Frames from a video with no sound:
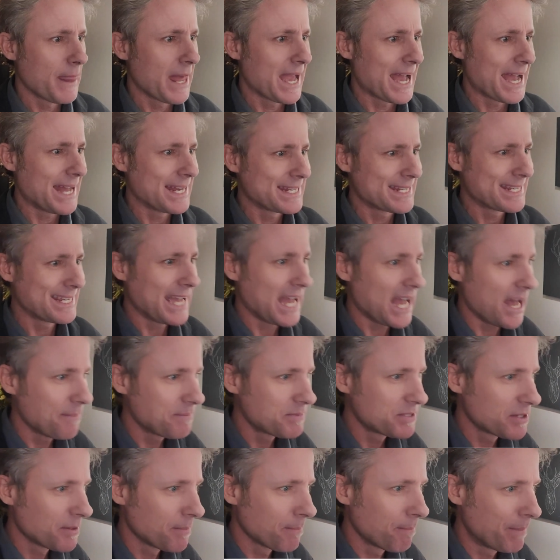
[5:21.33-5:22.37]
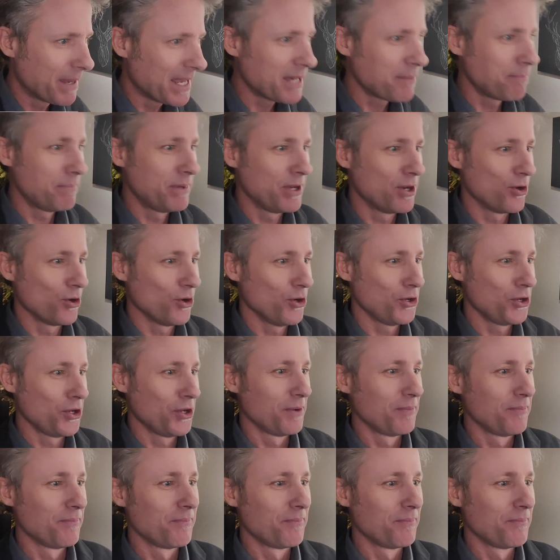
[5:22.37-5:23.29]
at Capt Bickbeard,